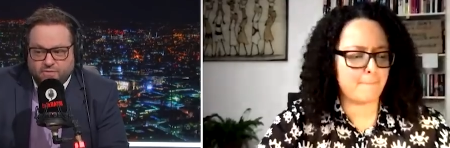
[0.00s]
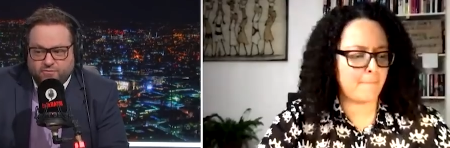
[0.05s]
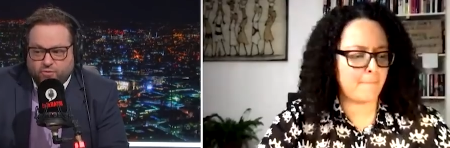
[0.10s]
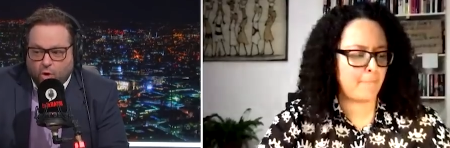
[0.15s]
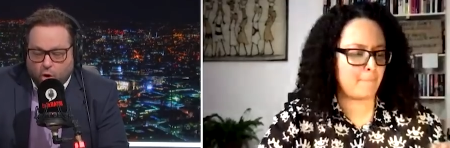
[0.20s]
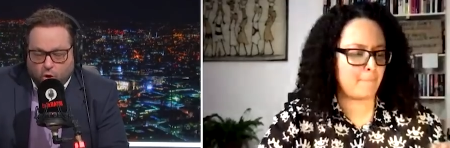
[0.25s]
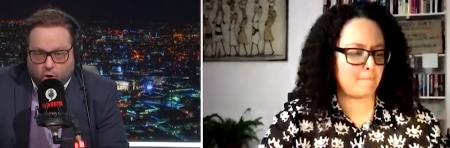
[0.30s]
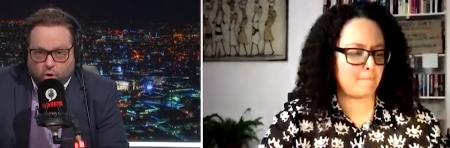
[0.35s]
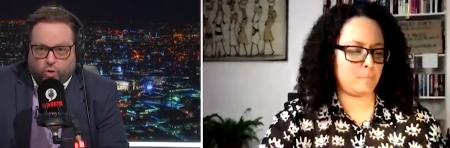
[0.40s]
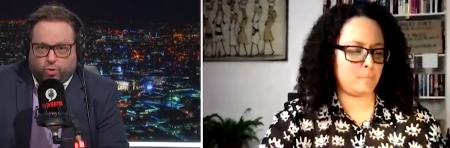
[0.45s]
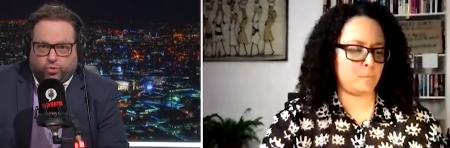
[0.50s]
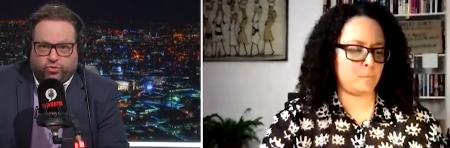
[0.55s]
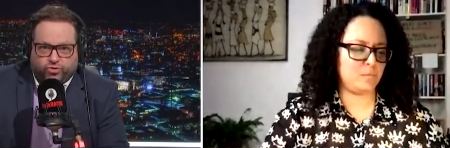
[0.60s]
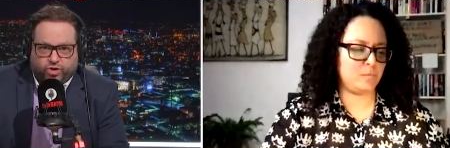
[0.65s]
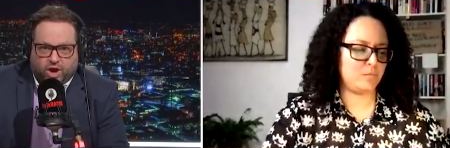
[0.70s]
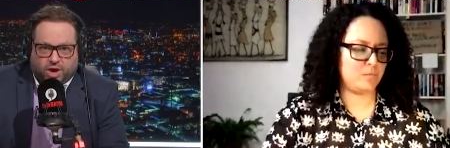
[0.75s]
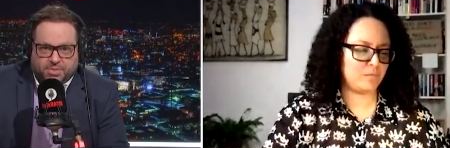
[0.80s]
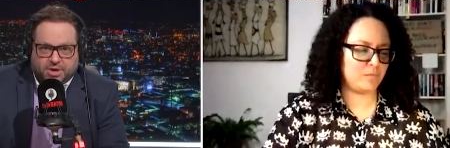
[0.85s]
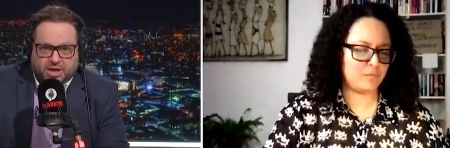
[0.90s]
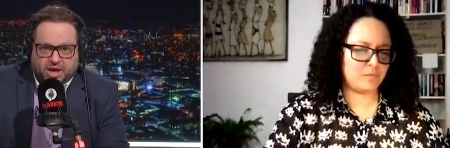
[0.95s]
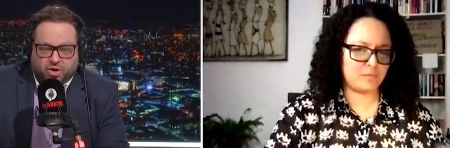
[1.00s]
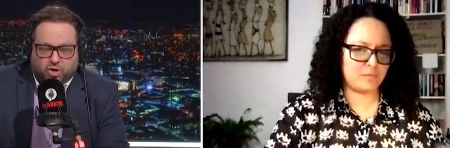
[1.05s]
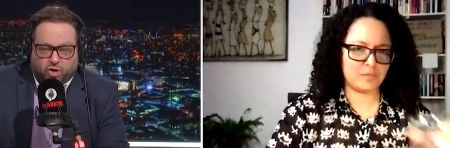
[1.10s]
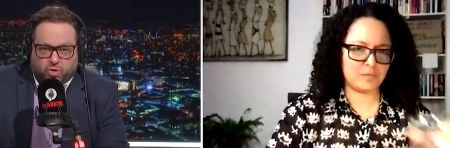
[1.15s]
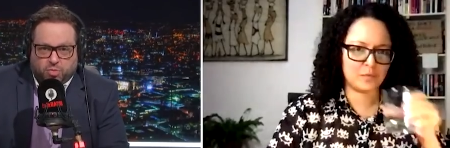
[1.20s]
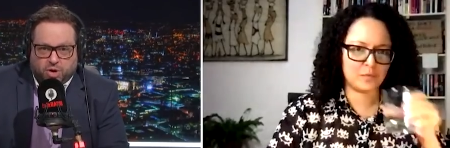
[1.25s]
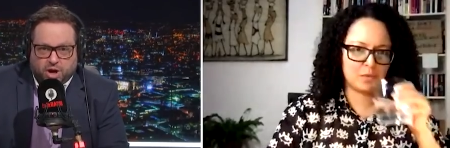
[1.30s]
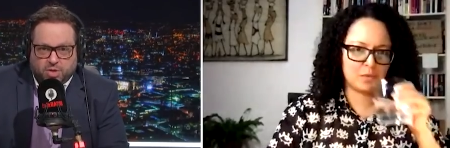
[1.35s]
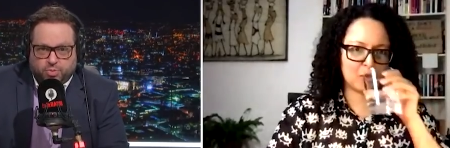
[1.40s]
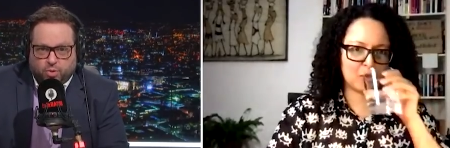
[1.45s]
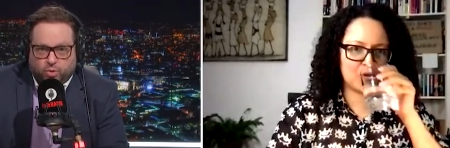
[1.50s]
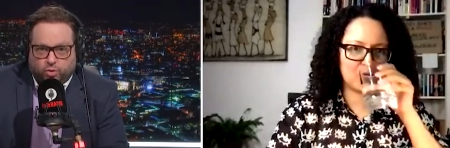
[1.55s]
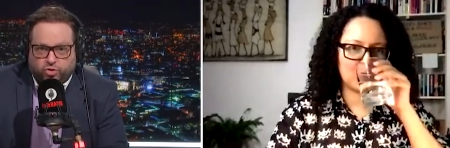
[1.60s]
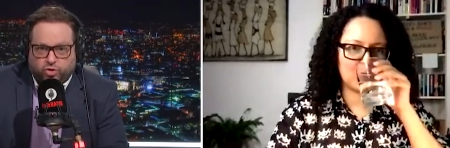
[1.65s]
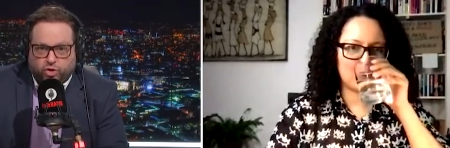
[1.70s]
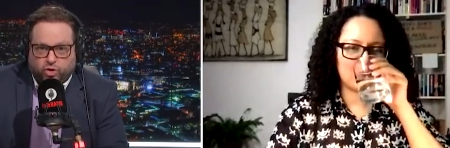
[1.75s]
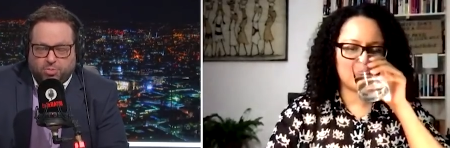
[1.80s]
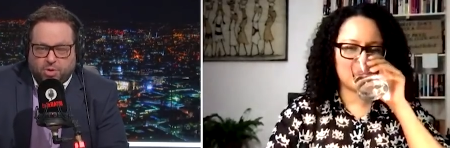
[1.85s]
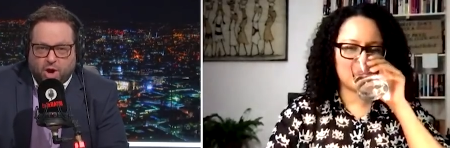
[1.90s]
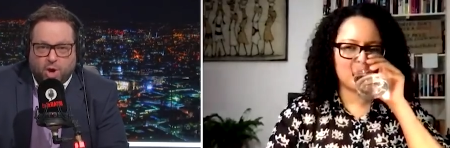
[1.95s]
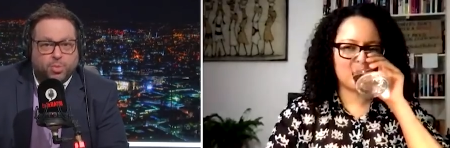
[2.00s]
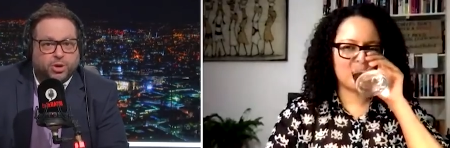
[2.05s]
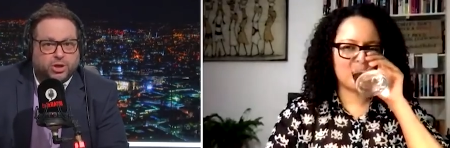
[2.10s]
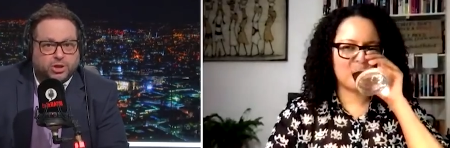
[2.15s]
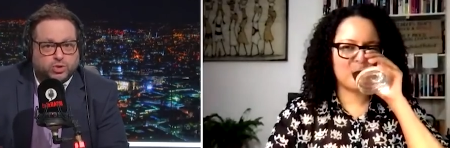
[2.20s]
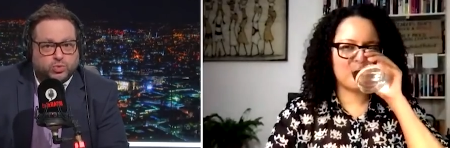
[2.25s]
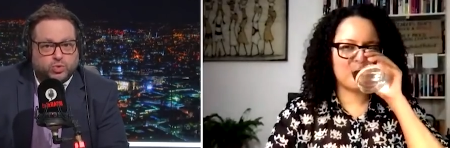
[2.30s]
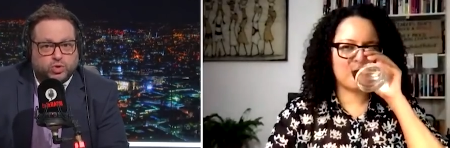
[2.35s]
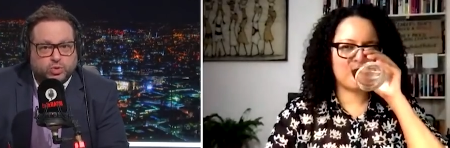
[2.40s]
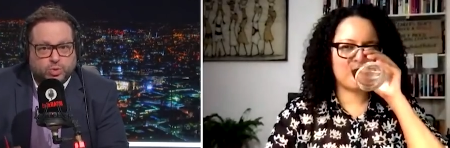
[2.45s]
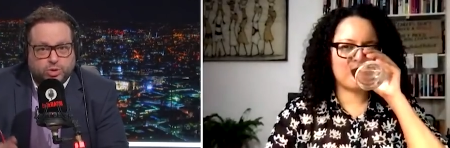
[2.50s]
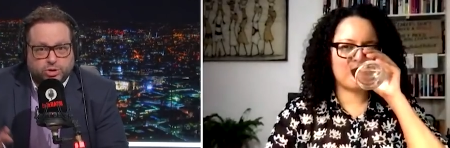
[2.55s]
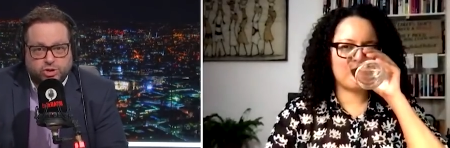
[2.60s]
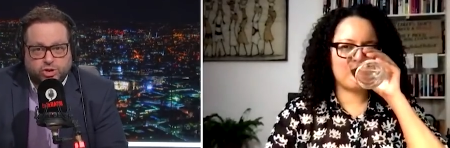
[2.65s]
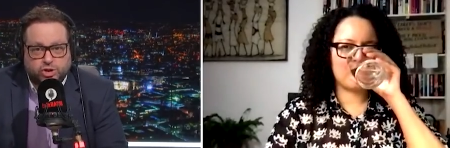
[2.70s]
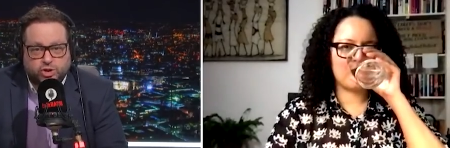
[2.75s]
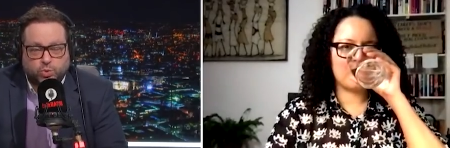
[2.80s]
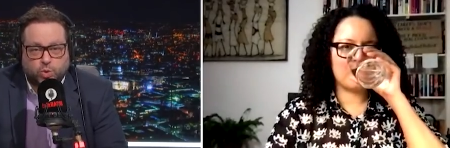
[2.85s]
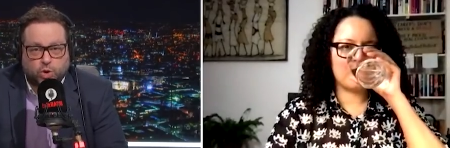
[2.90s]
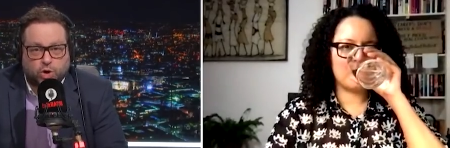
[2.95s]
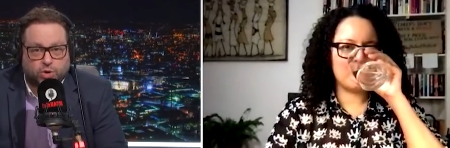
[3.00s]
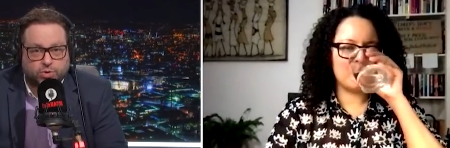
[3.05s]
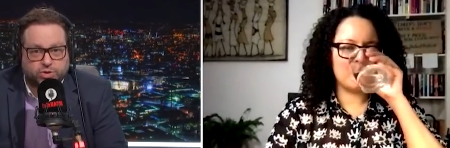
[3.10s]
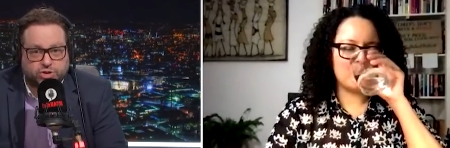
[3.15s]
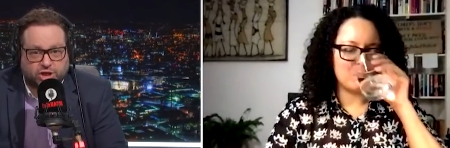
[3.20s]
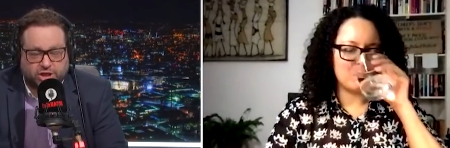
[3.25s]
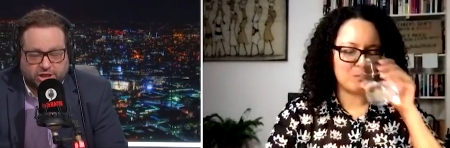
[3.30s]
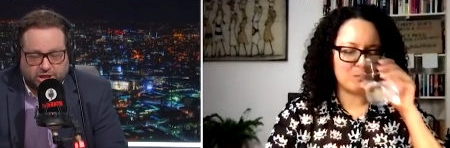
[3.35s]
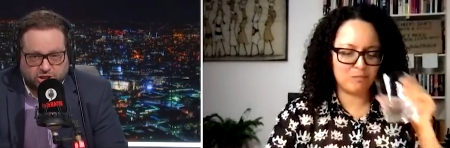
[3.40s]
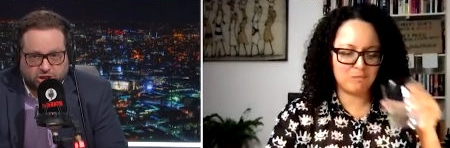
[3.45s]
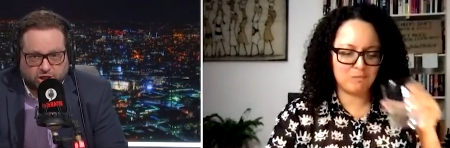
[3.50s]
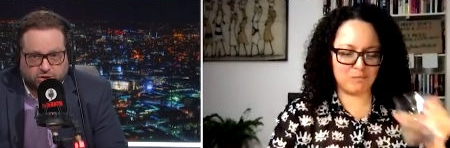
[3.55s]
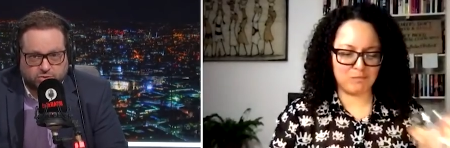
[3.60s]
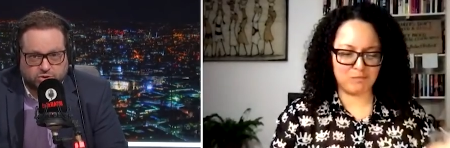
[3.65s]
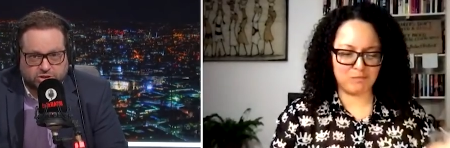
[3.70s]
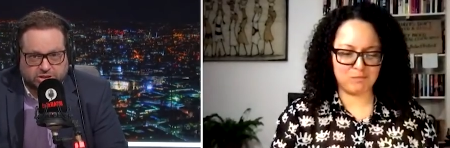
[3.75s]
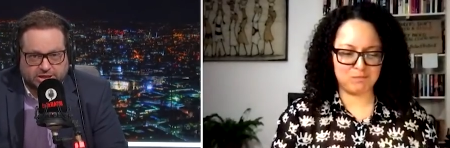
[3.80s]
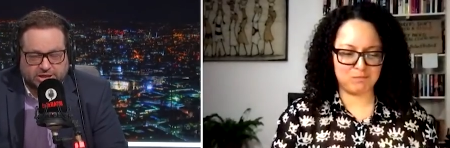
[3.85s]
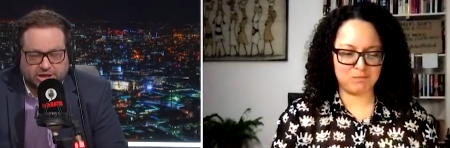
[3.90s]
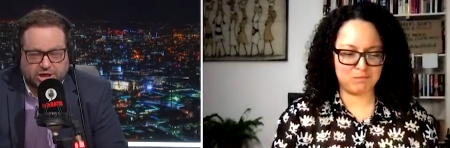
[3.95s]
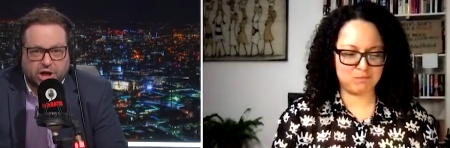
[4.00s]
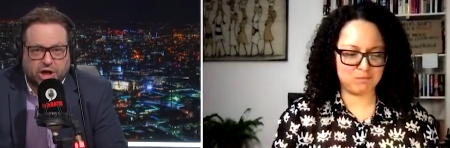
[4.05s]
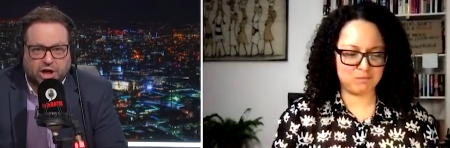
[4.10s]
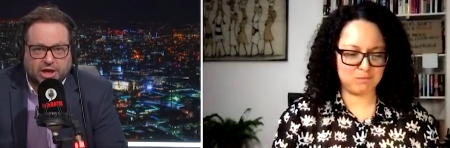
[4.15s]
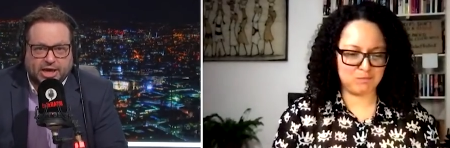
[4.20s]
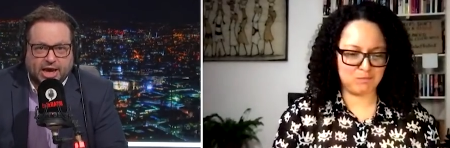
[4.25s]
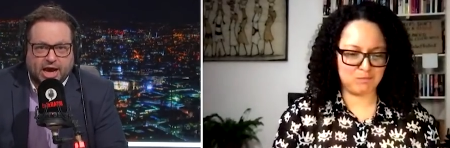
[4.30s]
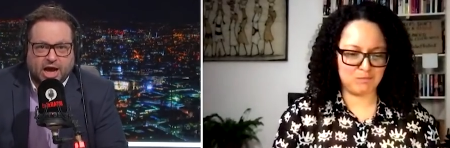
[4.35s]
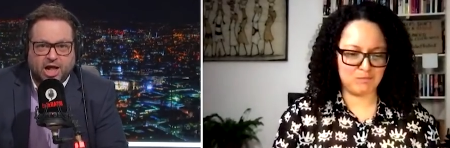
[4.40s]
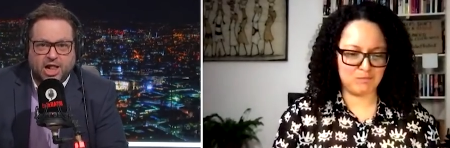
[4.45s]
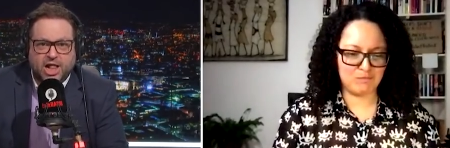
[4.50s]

Speaker 1: I've got calls coming in on my board at the moment as a response to what Jenny Jones said earlier